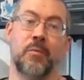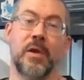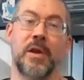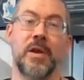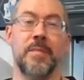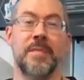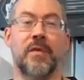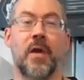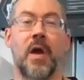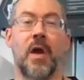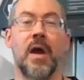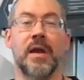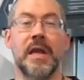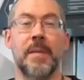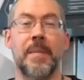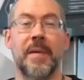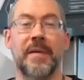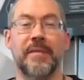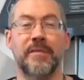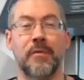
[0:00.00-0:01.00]
We're going to be
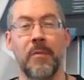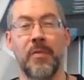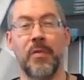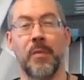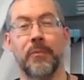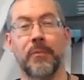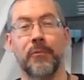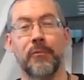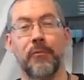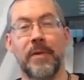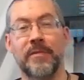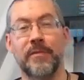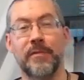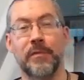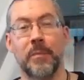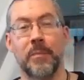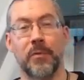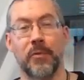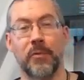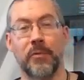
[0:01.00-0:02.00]
talking about some of the
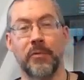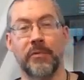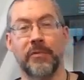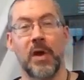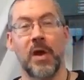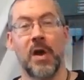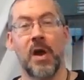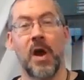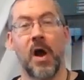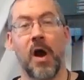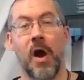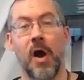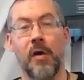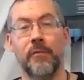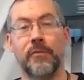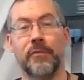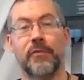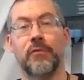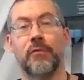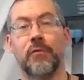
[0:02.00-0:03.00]
principles
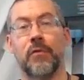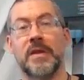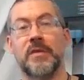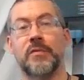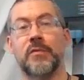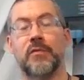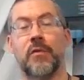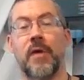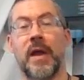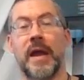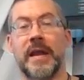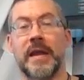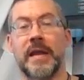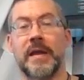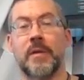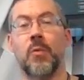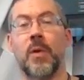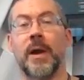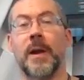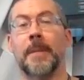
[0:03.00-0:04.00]
of strength
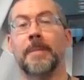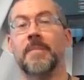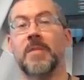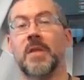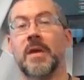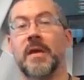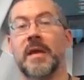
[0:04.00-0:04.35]
training where